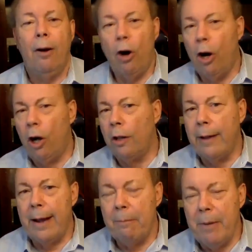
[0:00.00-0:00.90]
All
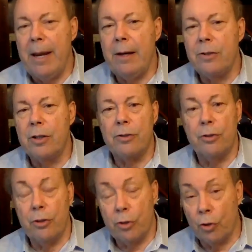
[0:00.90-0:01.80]
that means is
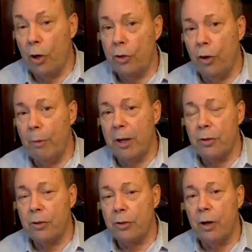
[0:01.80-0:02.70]
the short-term
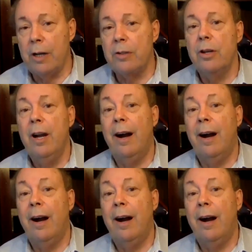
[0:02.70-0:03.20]
interest rates